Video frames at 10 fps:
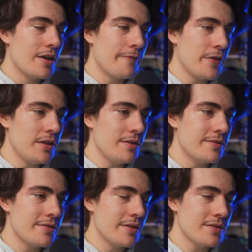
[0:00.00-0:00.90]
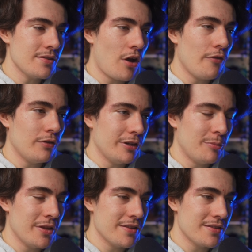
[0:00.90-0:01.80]
Fees, this is off a little
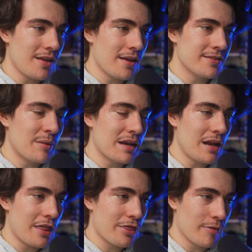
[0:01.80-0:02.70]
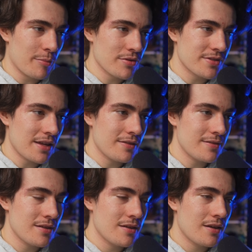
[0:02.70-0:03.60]
bit. This is estimated at 3%.